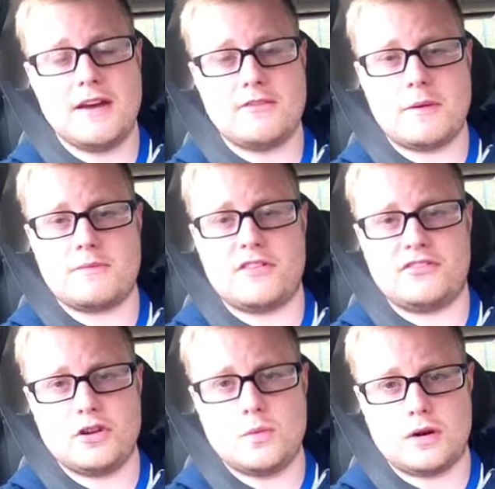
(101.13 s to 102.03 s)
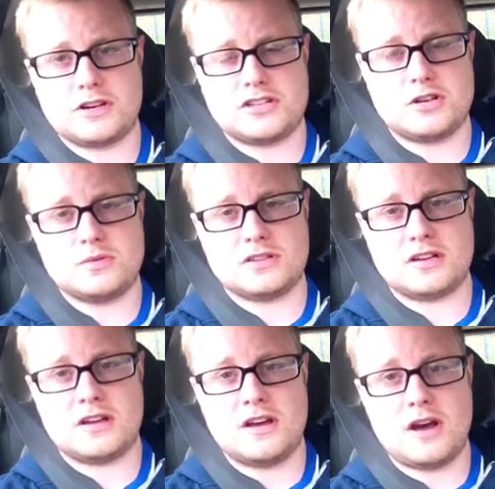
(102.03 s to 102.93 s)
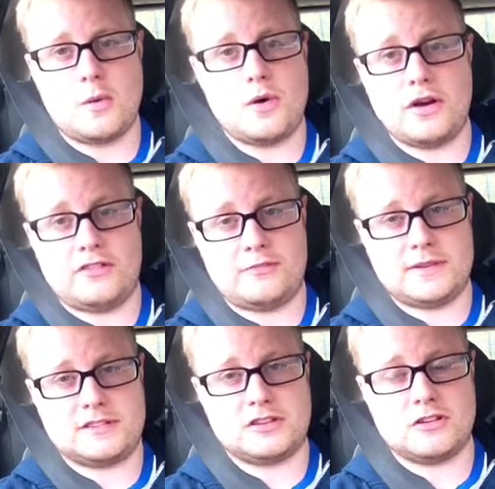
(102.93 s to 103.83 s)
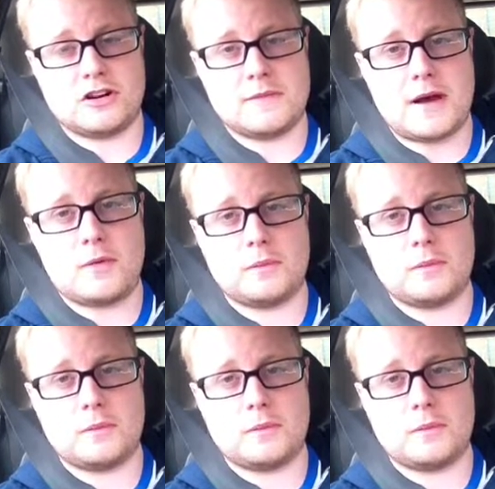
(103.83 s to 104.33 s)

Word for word: Remember, if you want to choose a, a word for me to talk about,